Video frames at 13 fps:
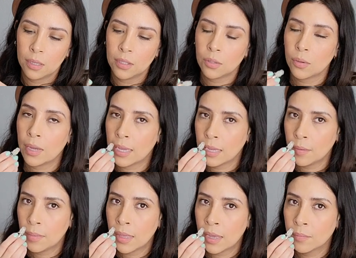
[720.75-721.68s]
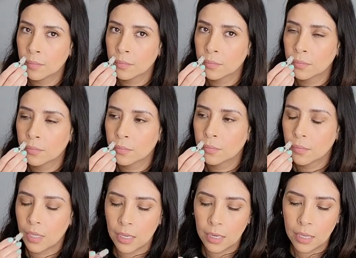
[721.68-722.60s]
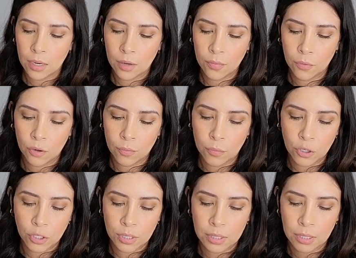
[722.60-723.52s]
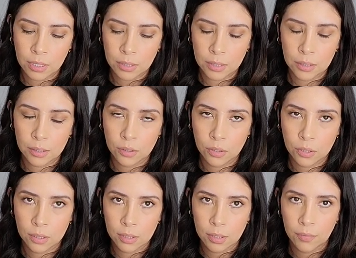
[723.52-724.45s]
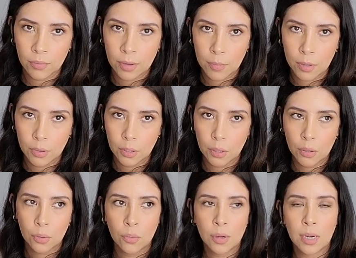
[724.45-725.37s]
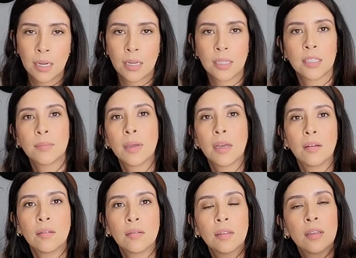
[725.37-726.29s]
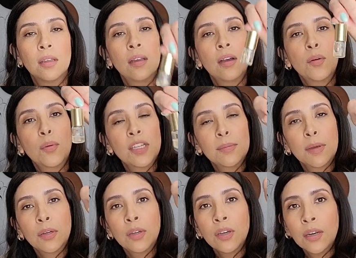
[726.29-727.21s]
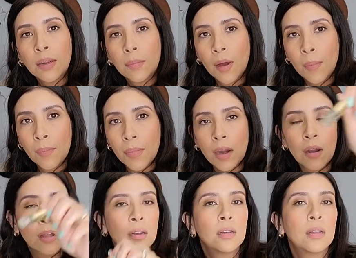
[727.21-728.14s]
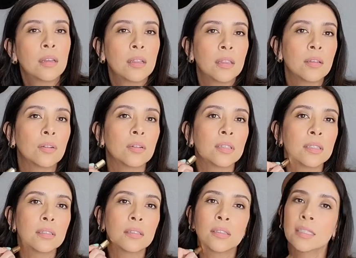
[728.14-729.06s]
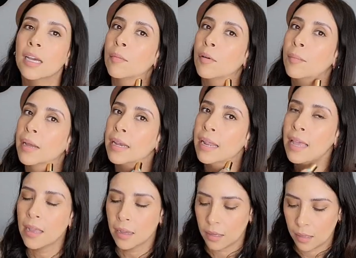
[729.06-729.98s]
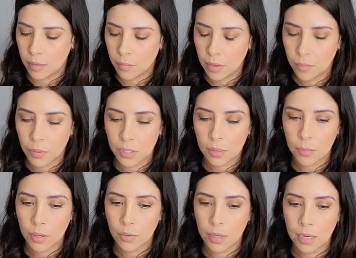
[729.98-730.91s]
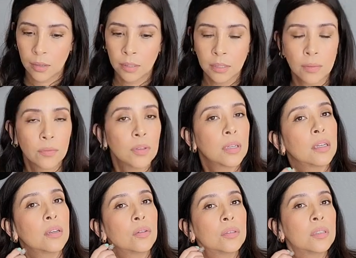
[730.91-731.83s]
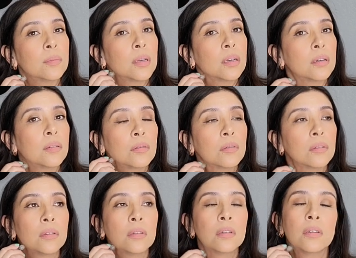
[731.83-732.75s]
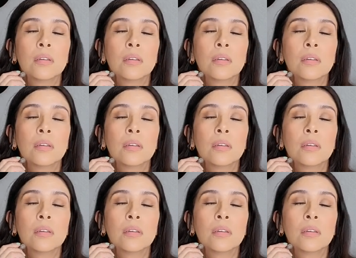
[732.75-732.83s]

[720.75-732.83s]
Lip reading: And so I keep that in here for emergencies. Just if I'm on the go and I need to smell, want to smell good, I pop that on a little dab on my neck. Put some on right now because I feel like I don't smell.